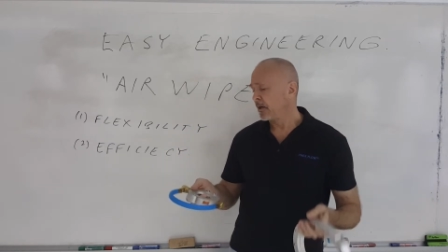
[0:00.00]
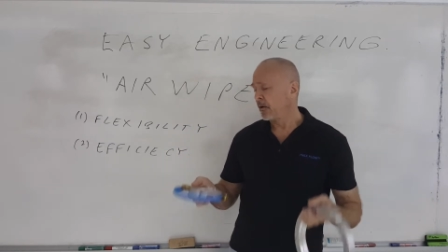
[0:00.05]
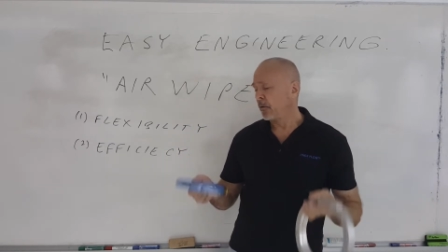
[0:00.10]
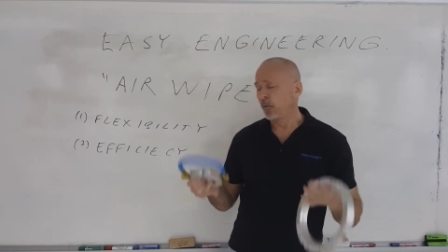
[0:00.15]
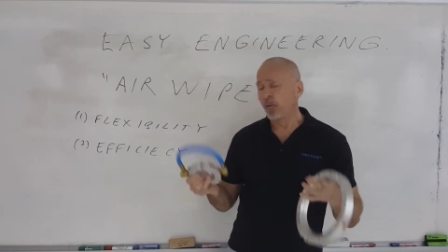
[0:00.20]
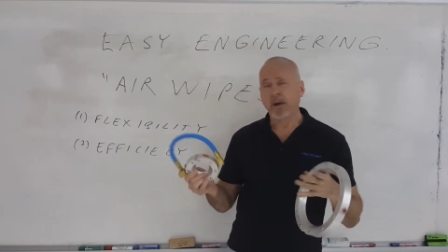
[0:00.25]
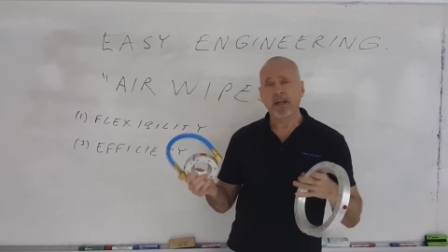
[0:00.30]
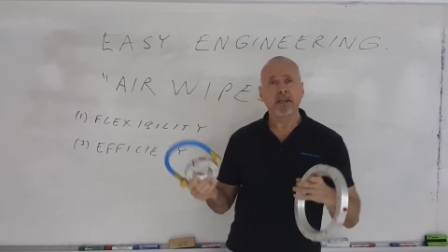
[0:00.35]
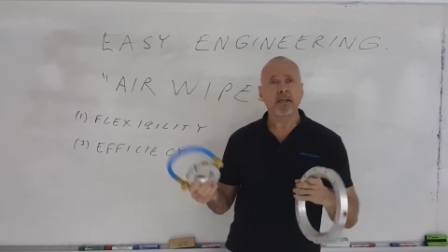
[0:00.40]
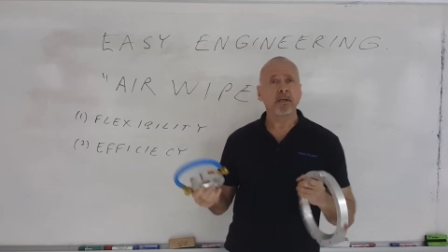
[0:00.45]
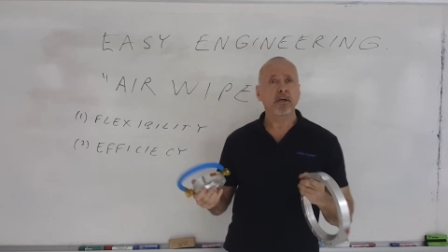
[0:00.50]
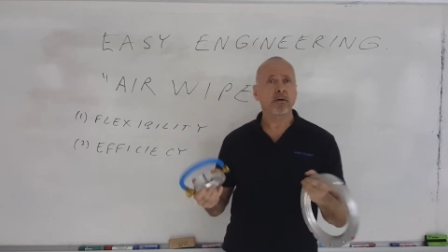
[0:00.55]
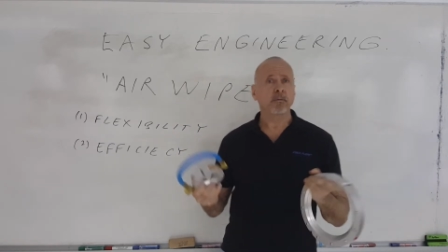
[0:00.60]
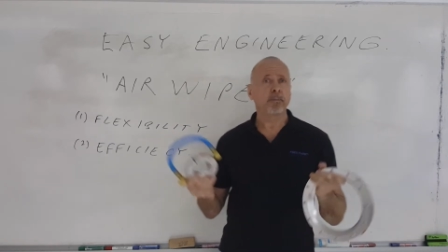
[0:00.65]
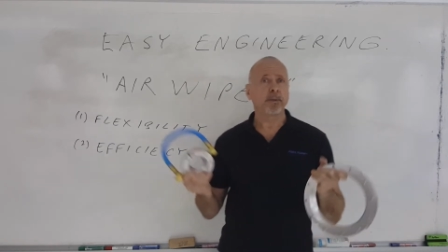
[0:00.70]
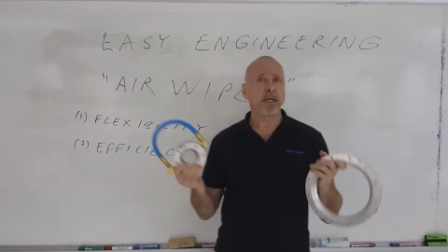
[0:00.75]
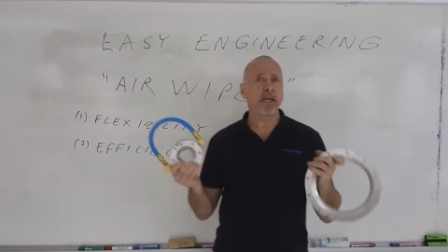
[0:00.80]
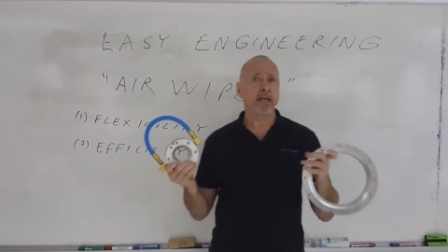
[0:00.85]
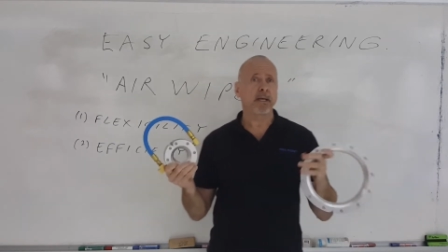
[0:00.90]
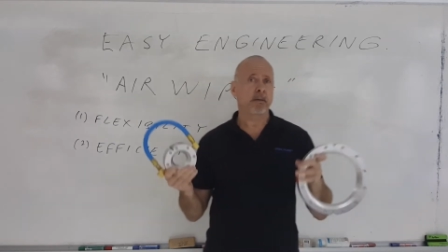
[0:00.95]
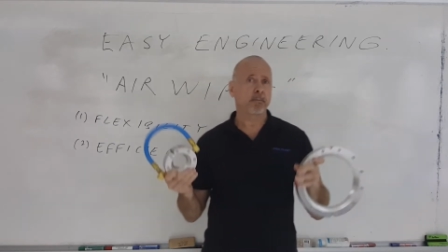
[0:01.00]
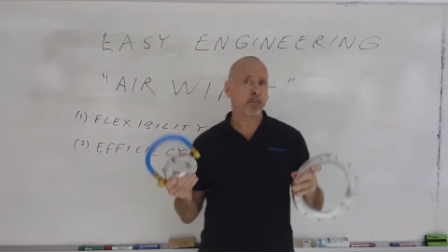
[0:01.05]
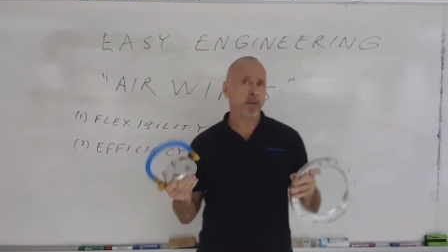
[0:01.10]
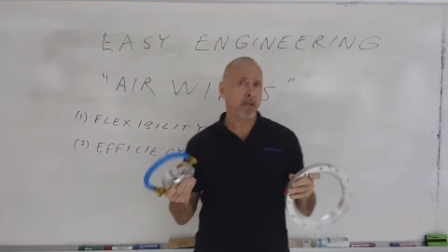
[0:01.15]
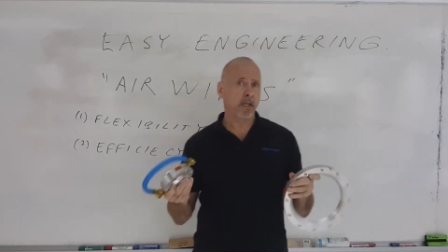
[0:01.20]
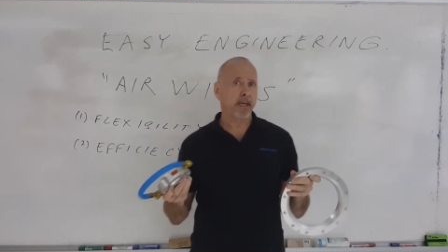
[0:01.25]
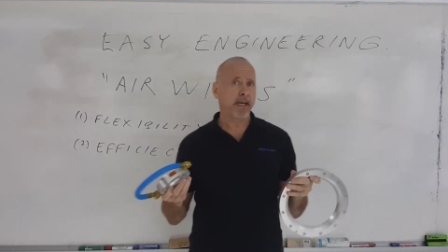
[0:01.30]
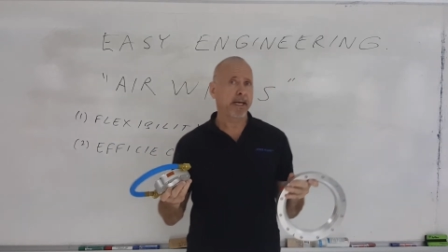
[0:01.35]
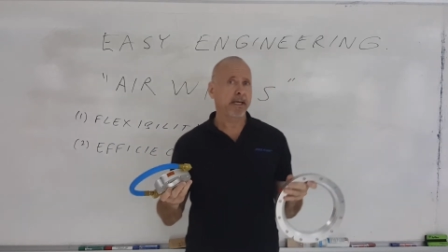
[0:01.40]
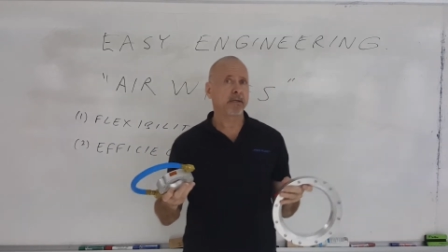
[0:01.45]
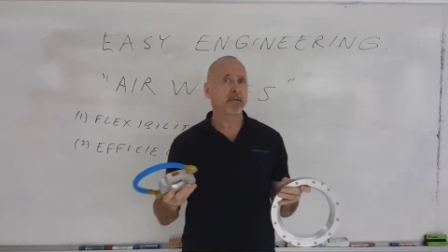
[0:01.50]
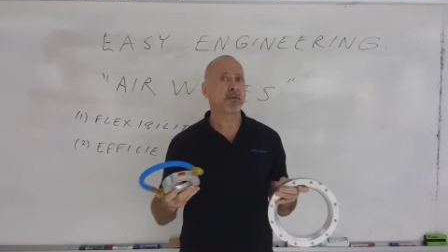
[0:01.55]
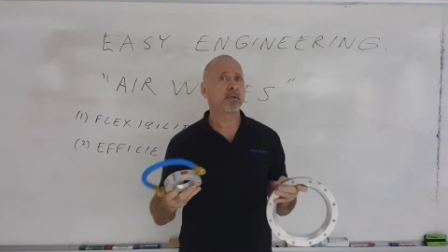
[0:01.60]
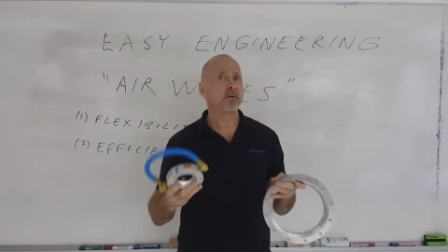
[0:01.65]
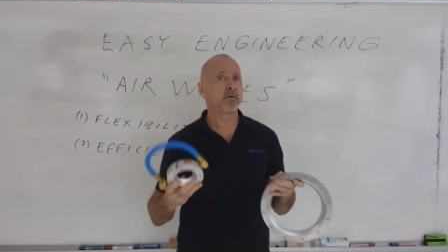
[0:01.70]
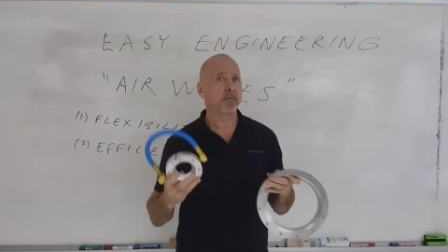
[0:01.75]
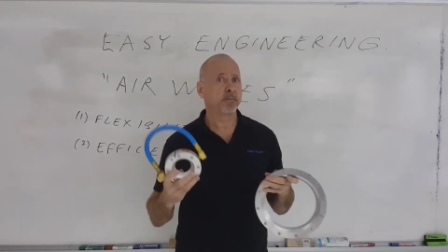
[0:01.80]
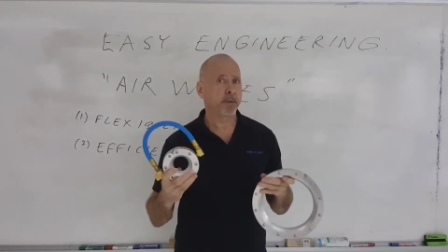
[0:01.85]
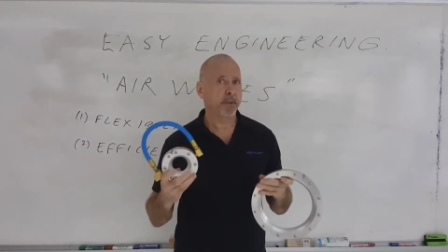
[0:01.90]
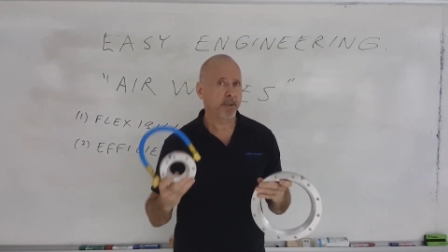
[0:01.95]
When they're being applied
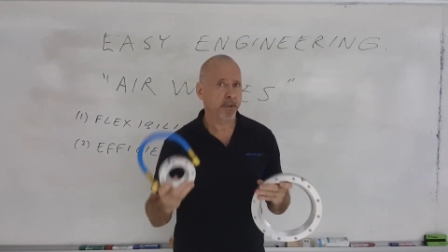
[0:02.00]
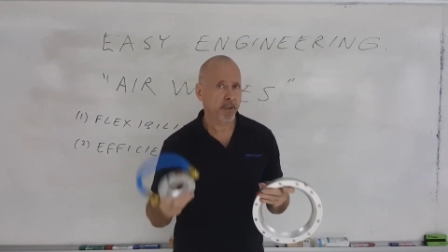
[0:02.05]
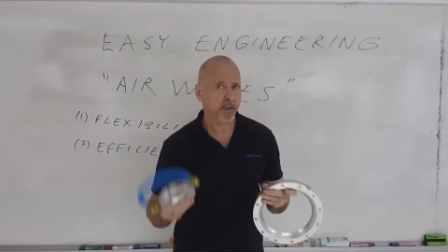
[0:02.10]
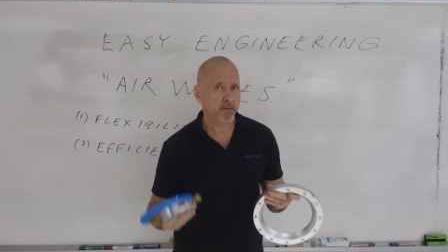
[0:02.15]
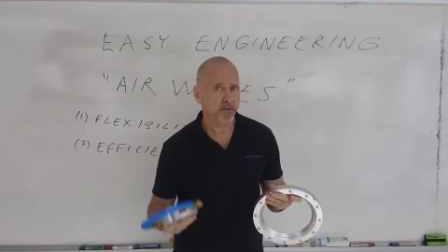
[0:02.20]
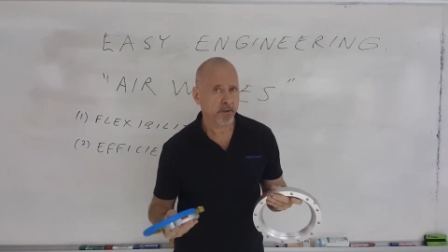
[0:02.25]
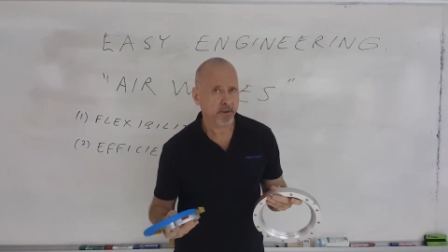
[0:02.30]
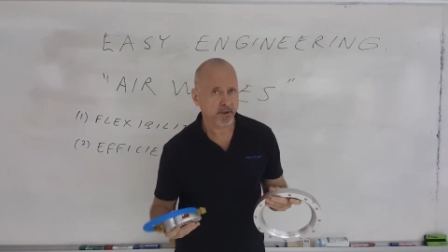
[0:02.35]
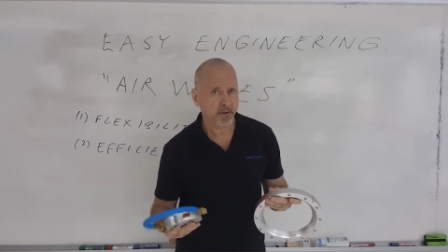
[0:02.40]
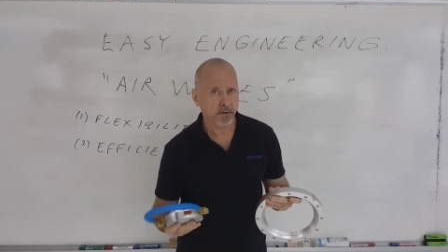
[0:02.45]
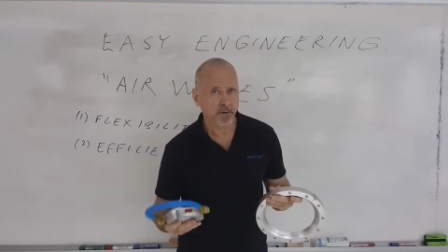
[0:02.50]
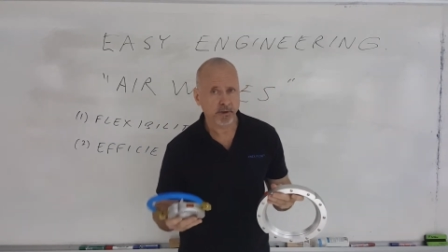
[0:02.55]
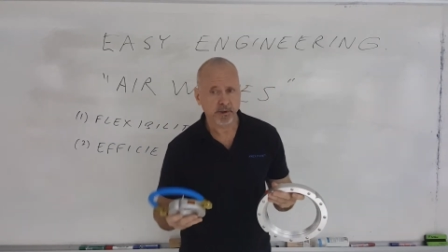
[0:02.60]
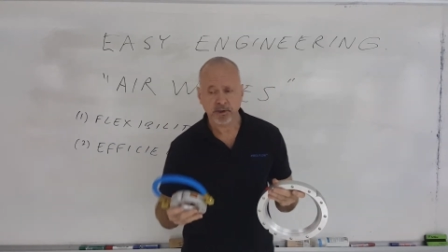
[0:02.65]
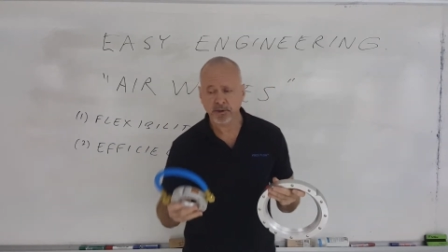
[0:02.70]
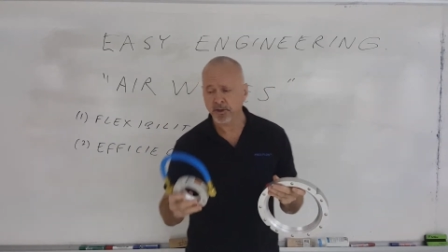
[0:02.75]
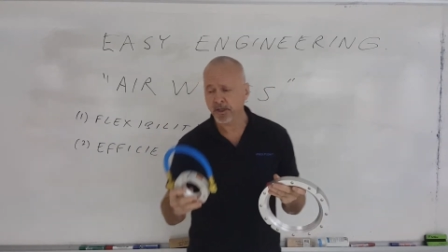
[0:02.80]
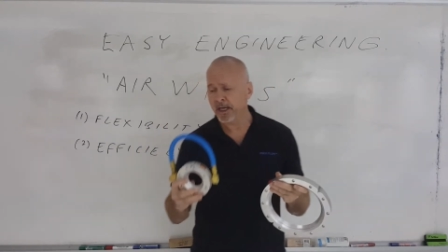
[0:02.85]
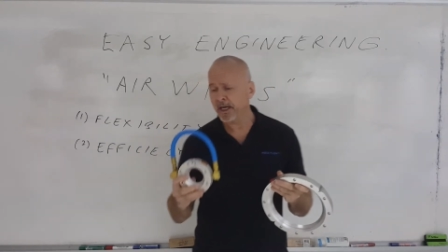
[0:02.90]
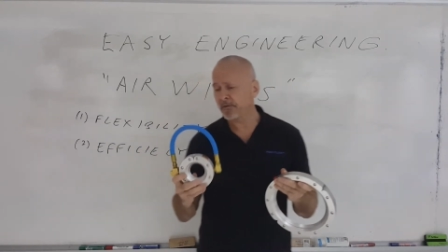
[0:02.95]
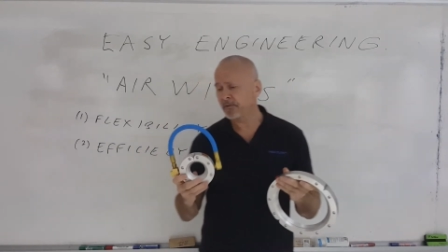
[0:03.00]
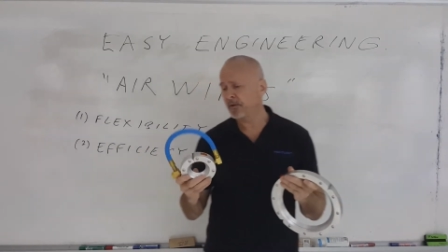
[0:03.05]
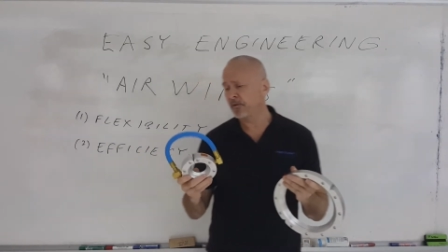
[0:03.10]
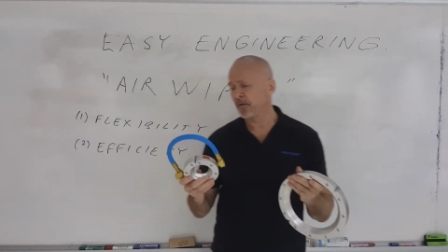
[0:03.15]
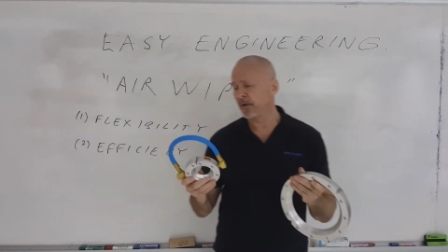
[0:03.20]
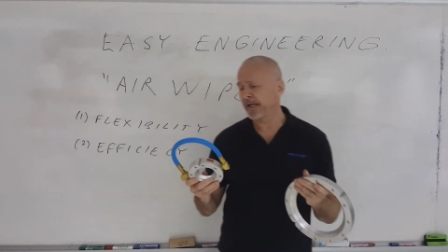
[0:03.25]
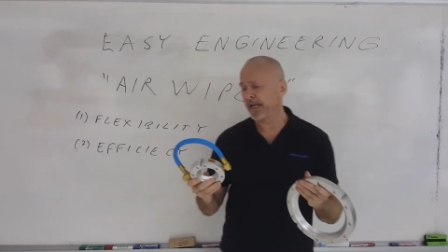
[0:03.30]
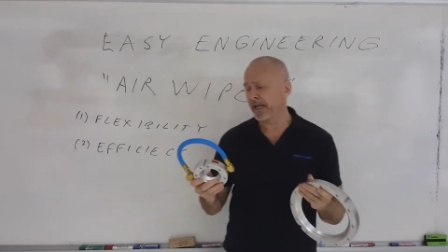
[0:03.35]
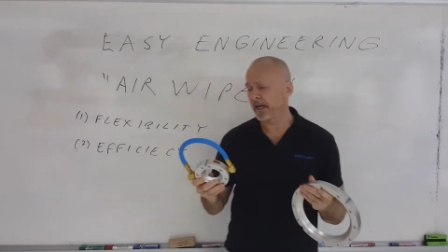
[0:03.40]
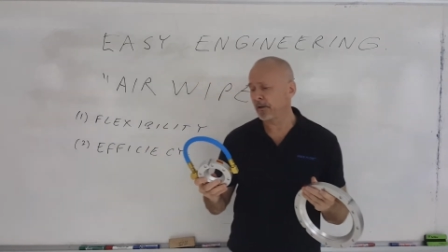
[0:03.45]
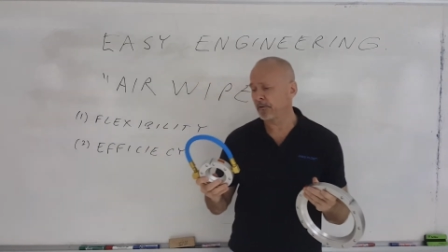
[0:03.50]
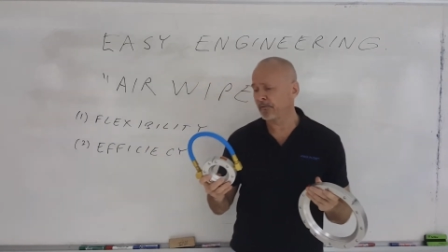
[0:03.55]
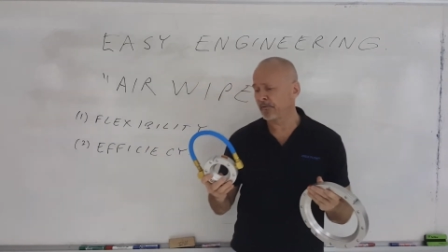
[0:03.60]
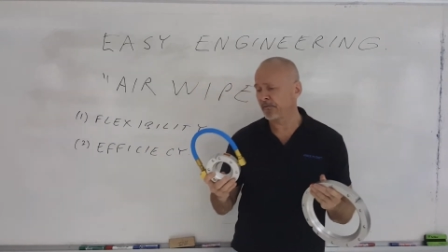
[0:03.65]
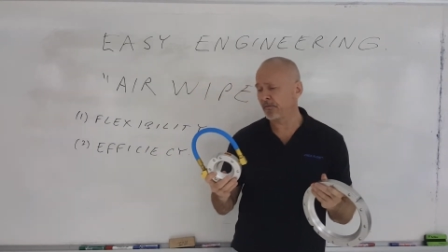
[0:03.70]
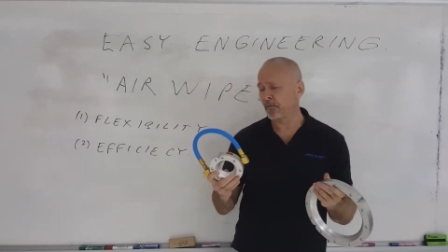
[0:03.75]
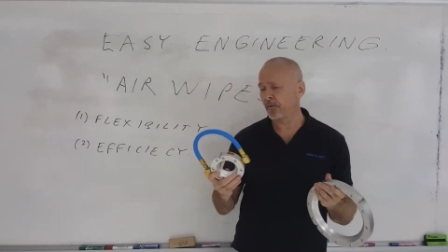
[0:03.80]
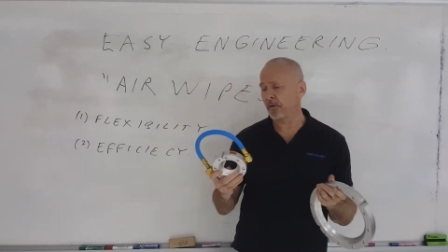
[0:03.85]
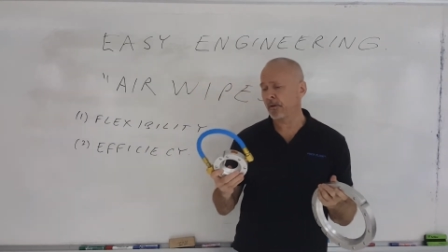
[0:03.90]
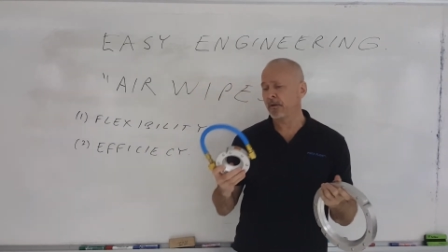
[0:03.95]
to a particular extrusion, you have to account
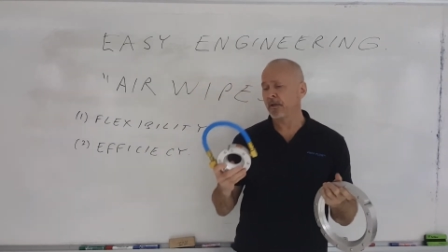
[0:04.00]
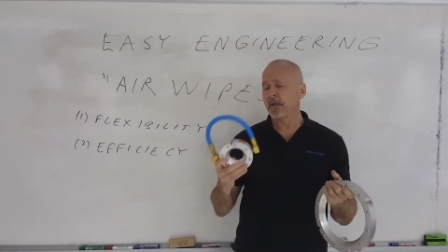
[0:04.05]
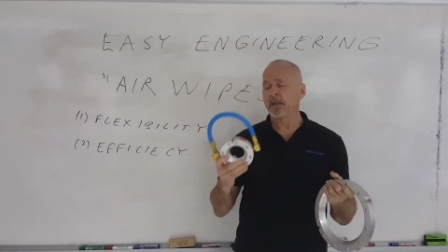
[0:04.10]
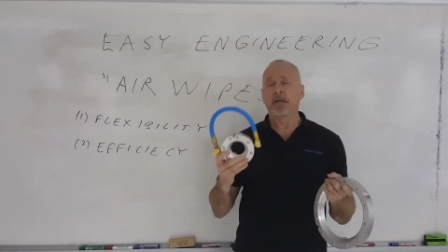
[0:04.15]
for